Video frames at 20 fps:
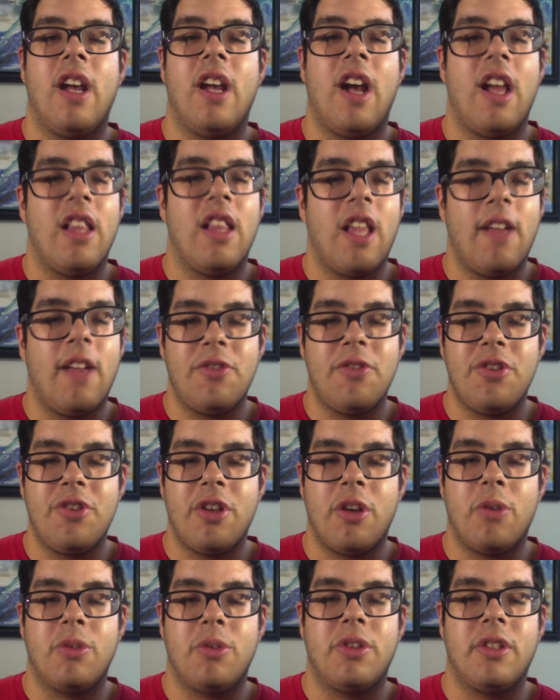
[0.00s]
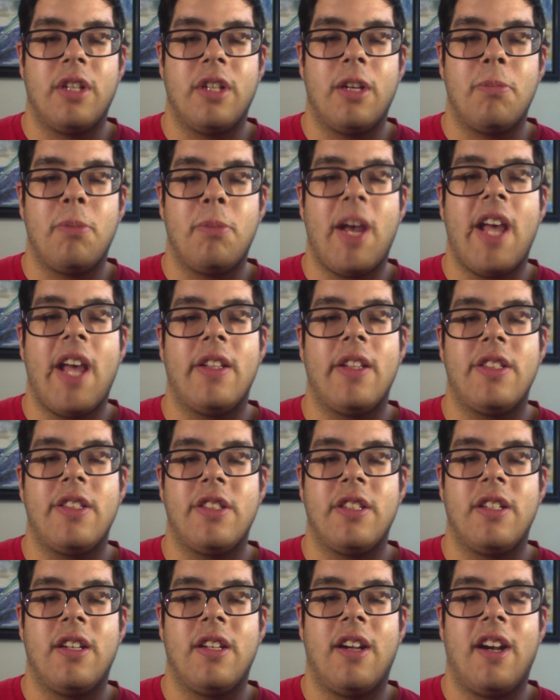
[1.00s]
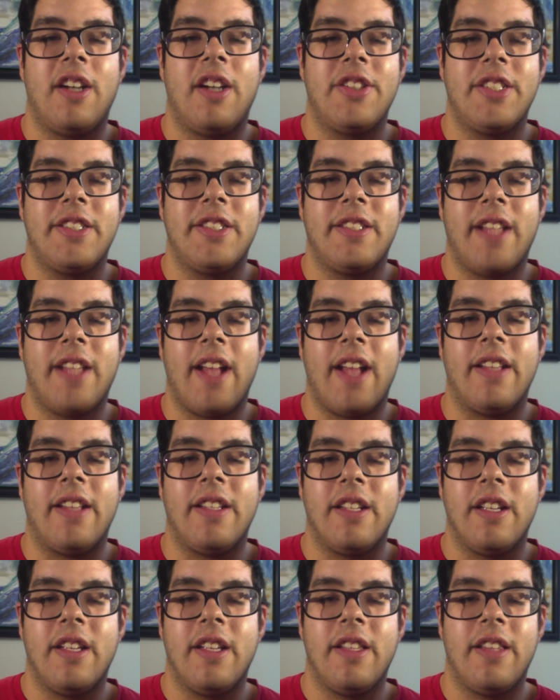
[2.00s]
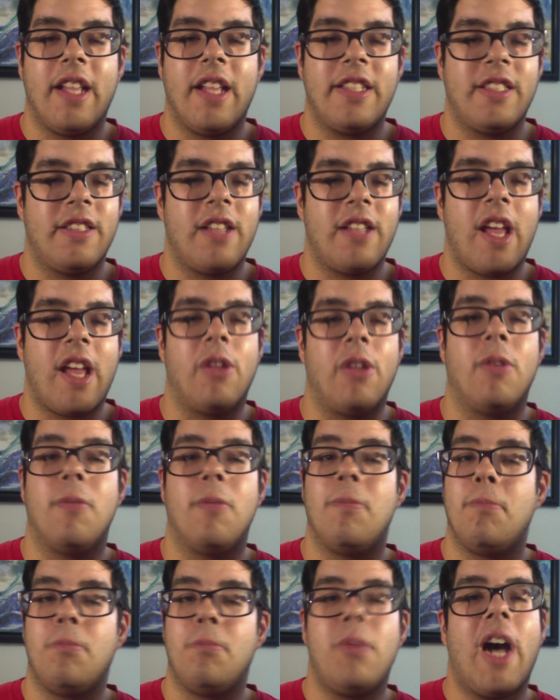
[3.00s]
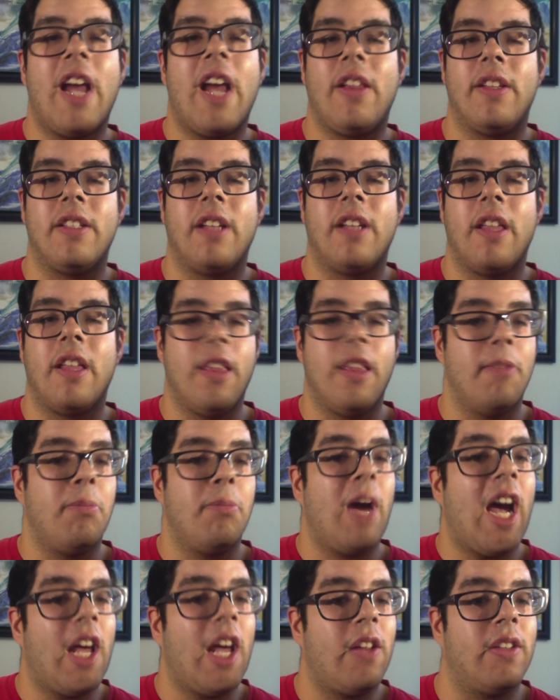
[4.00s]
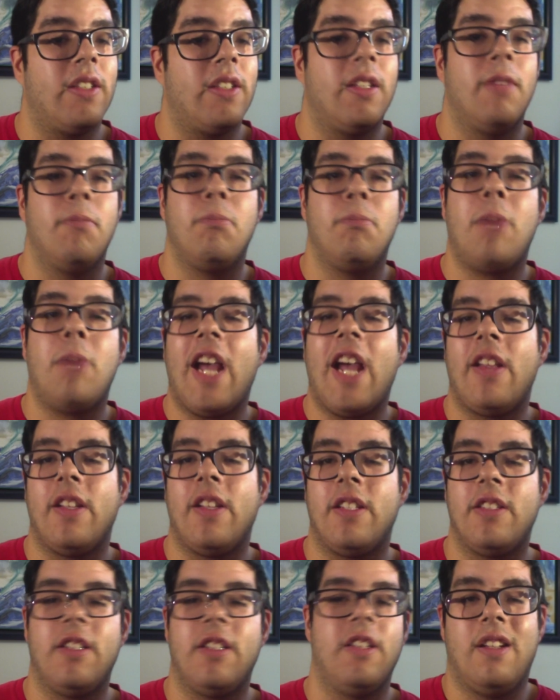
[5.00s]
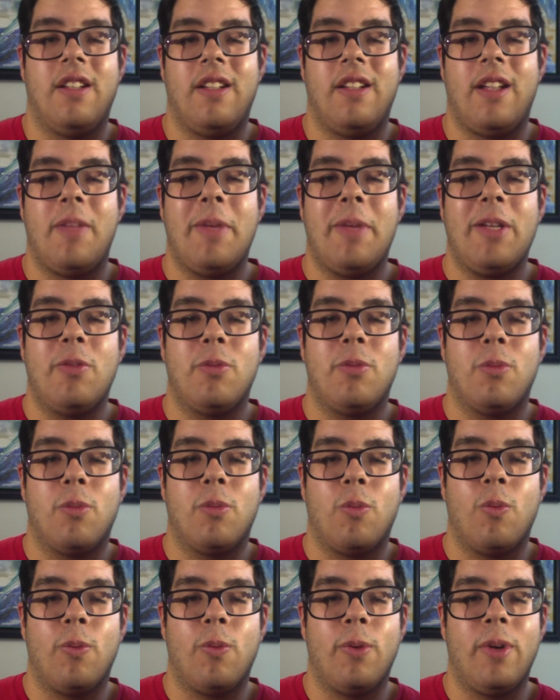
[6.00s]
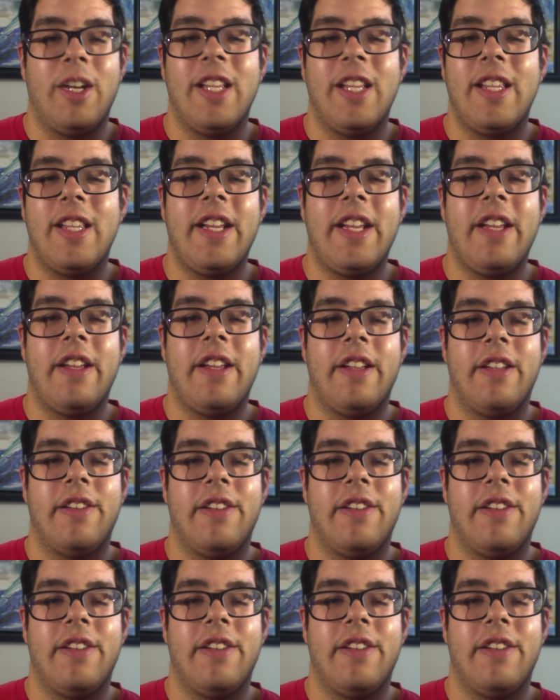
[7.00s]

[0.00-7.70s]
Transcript: A lot of shows, their pilots are just that. That's the title. Pilot. The pilot. Pilot. I mean, really?